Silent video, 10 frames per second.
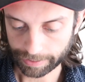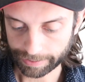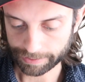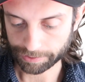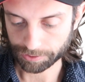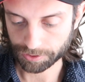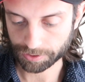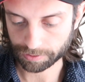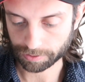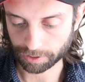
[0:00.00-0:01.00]
And
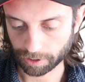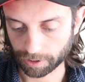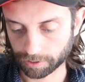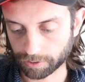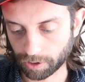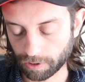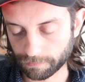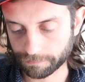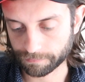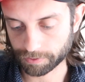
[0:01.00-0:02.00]
the
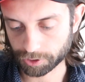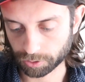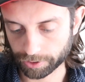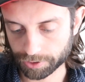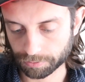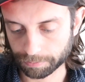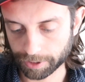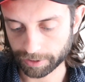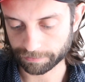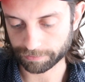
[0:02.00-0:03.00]
golf shorts will
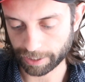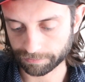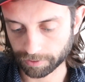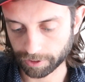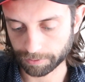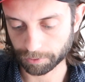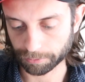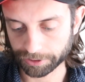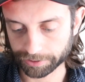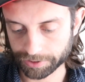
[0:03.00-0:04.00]
be flat front
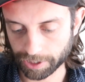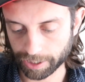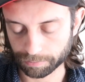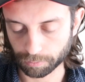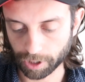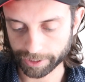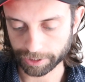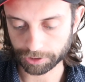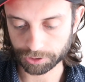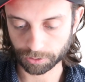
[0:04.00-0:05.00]
Bermuda type
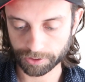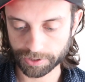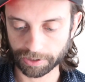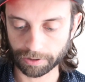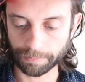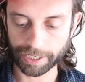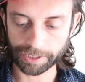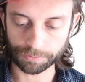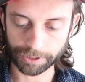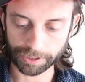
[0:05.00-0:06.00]
walking shorts that are
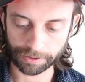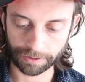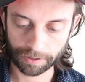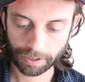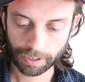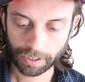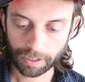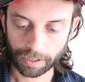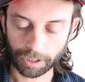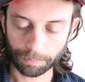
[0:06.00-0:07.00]
made with
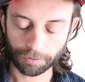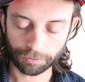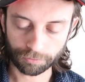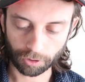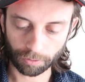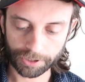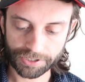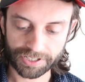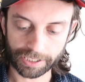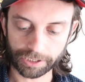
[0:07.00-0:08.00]
a
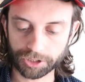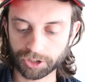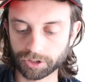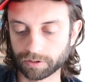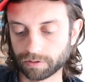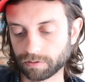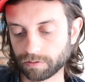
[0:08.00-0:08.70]
performance-ish